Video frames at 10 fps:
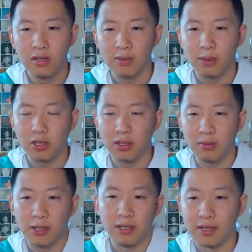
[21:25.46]
Especially
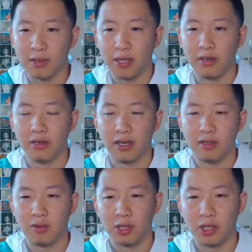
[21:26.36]
because, like, Magearna
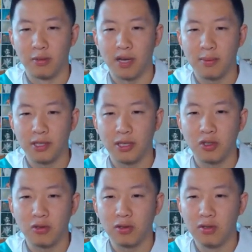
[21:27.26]
has so much comeback
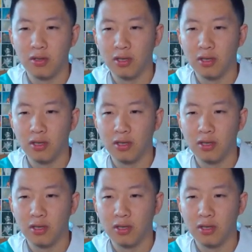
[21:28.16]
potential.